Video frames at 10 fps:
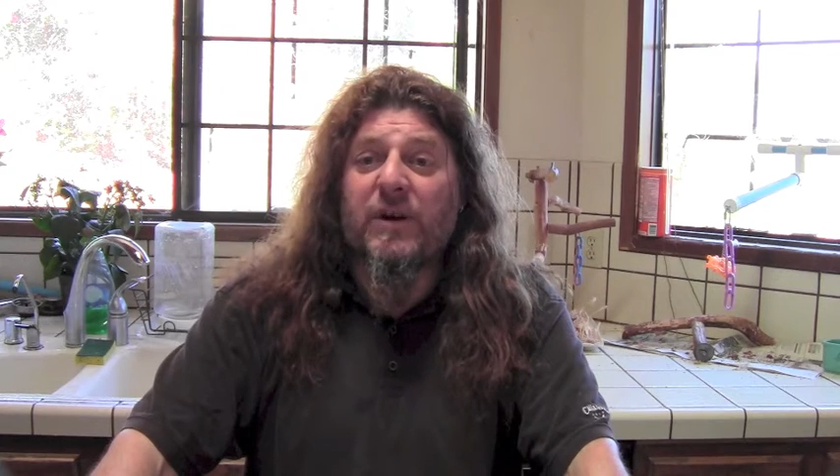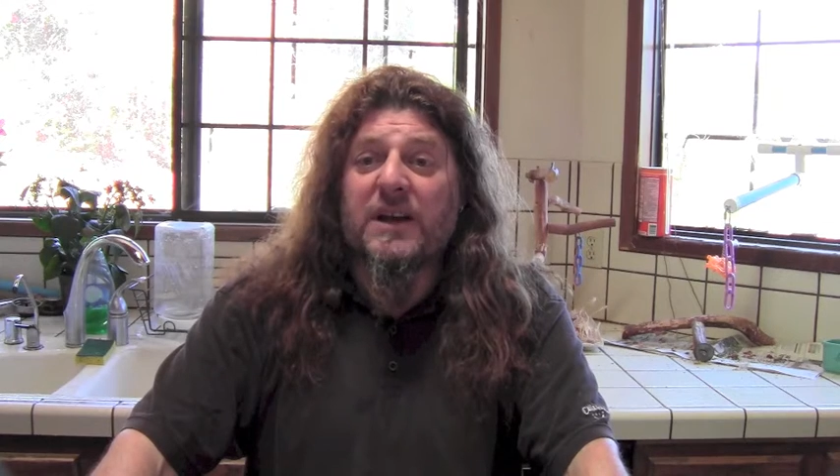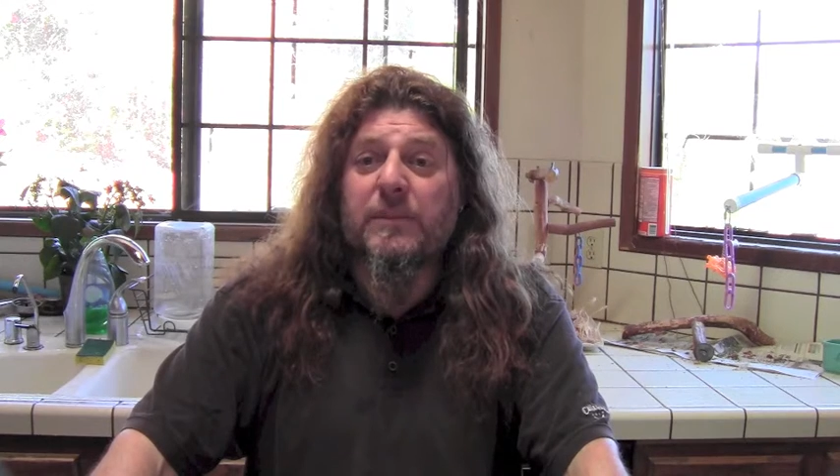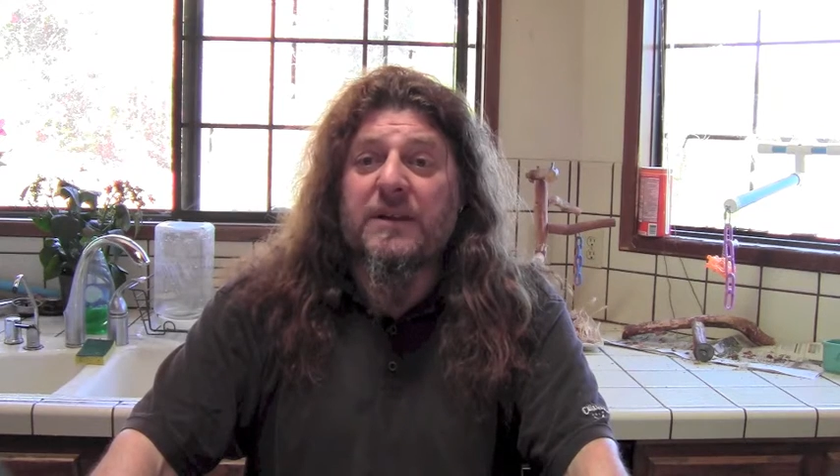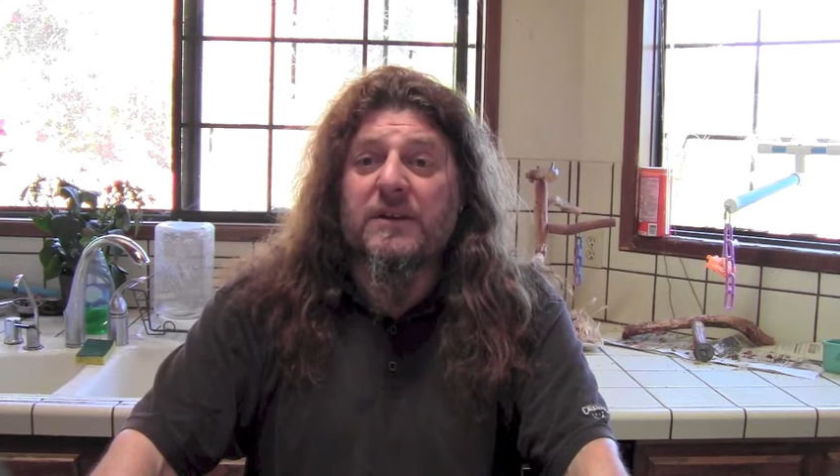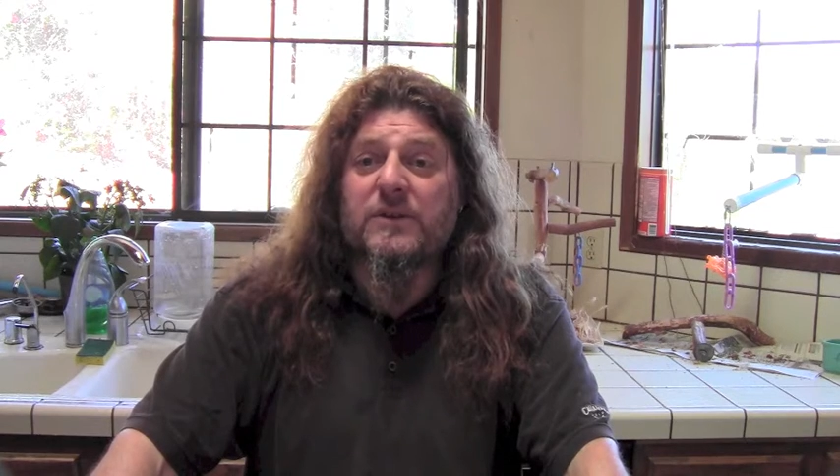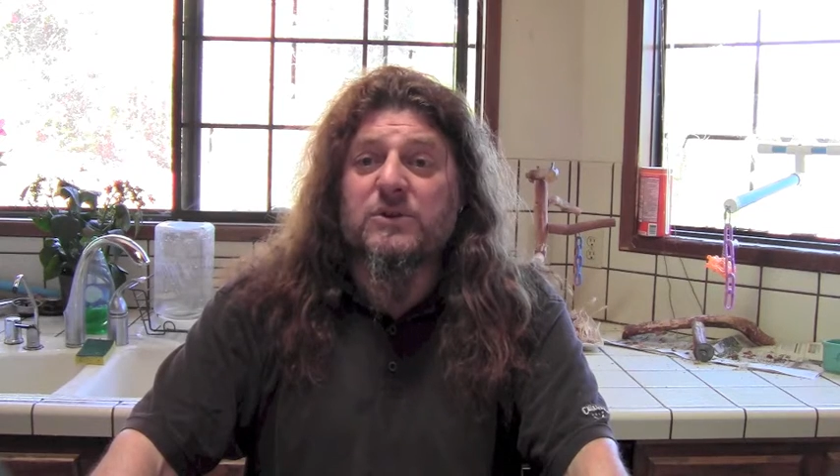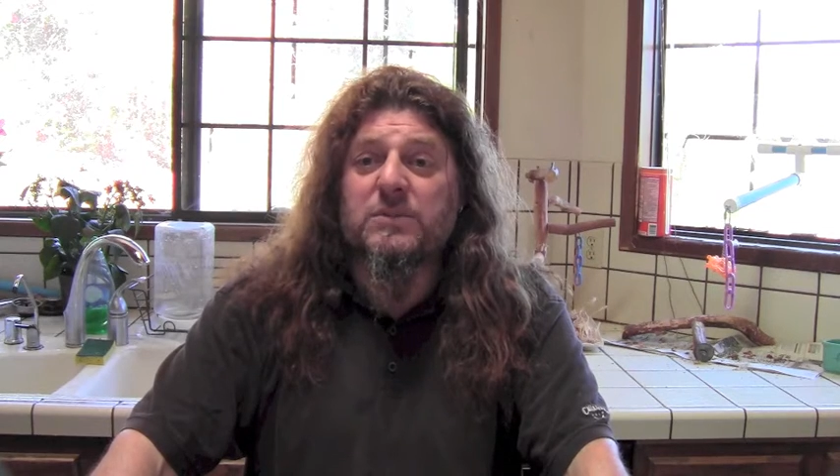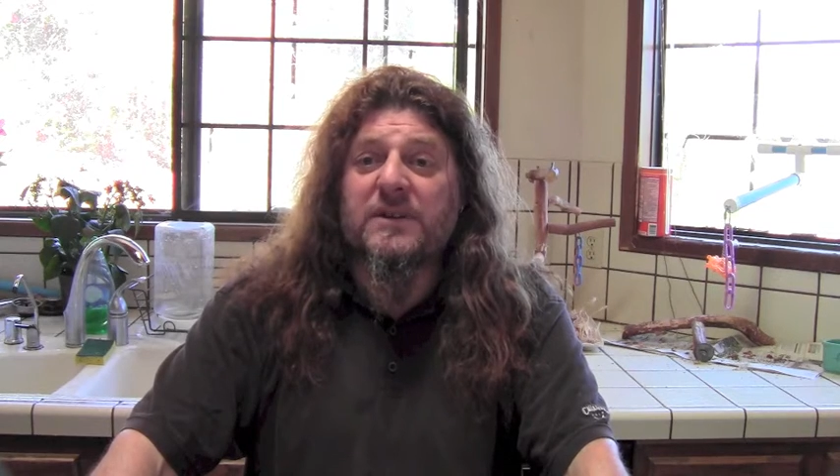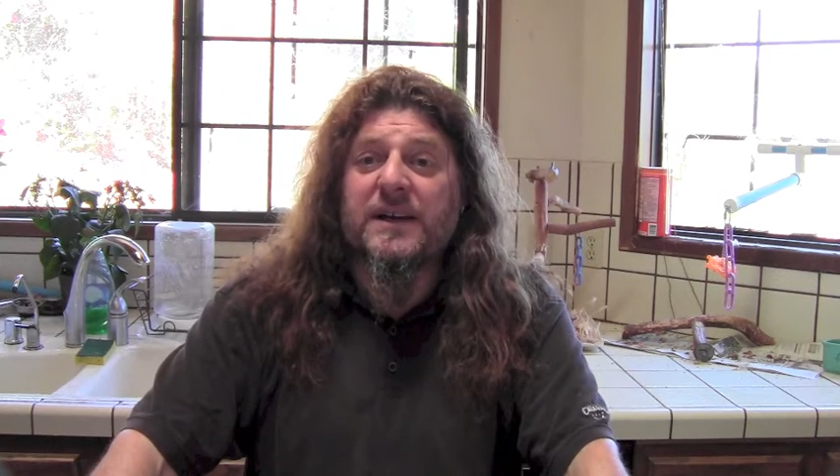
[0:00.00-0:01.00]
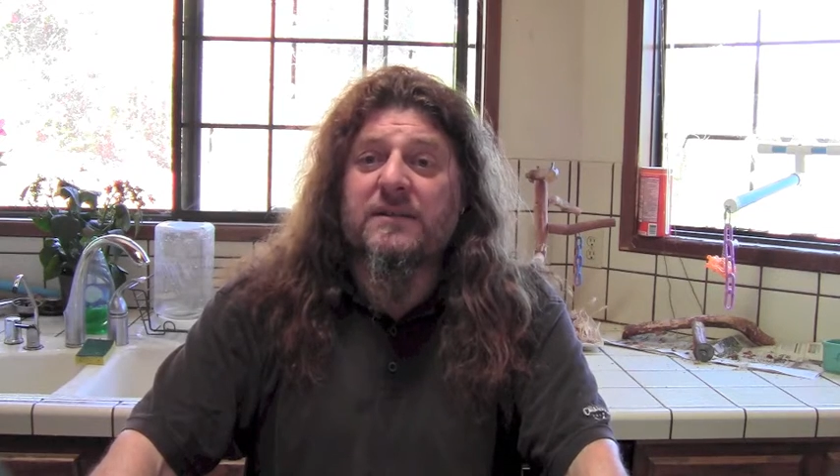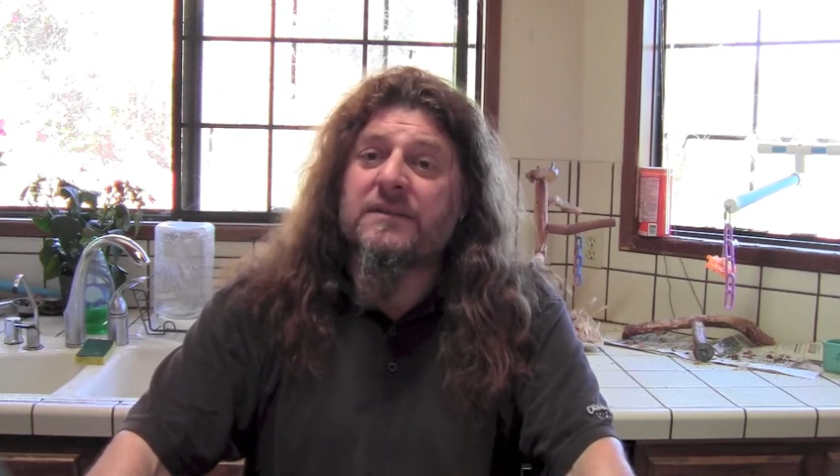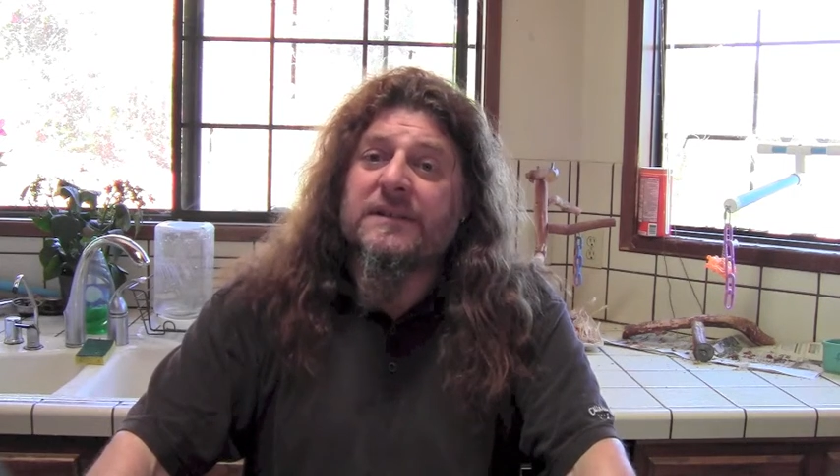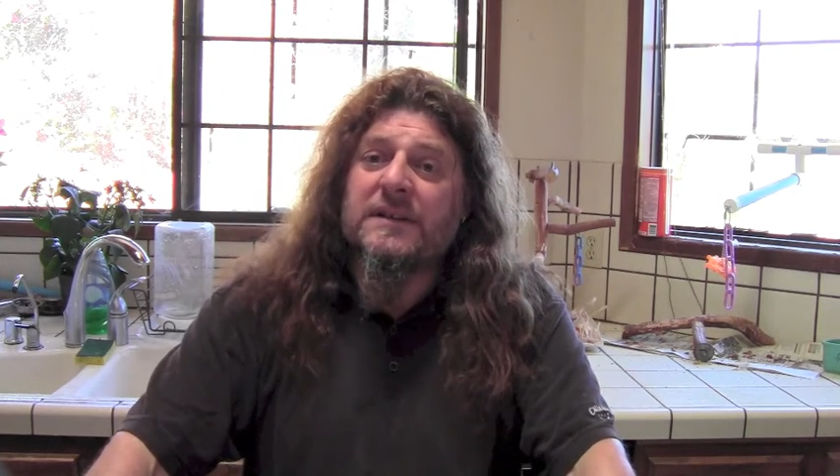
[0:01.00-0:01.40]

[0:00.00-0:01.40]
recommend those. But then,